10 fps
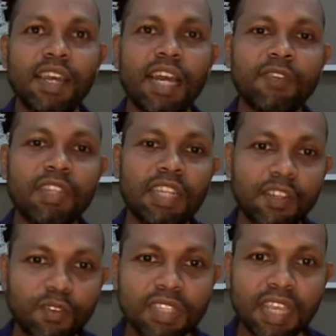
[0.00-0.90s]
After the
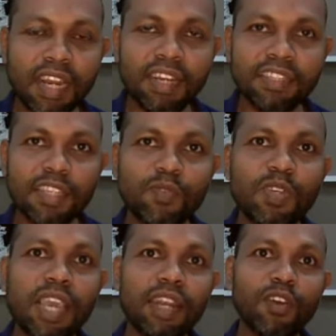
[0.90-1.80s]
new risk analysis,
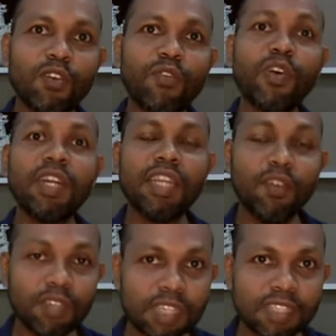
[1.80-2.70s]
we can go for a
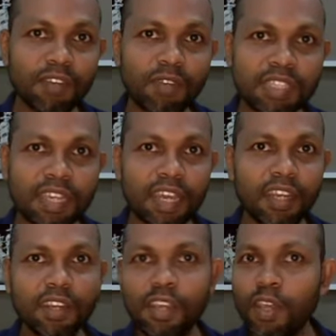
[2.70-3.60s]
new system design